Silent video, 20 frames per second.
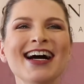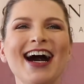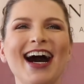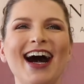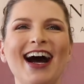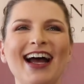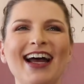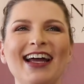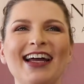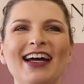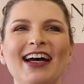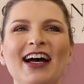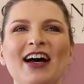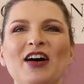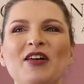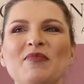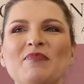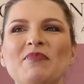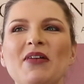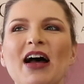
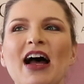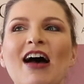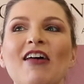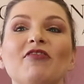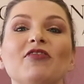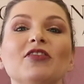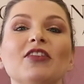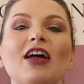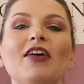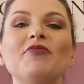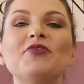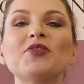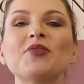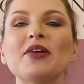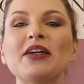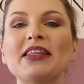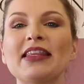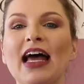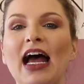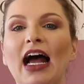I have loved
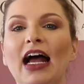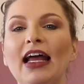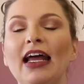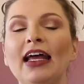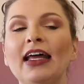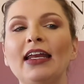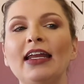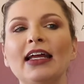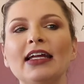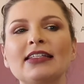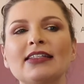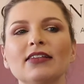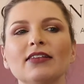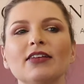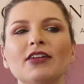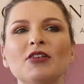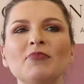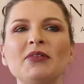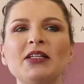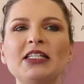doing that, and it's a
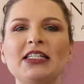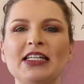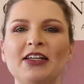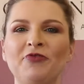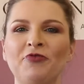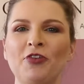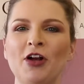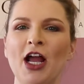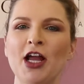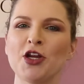little bit different.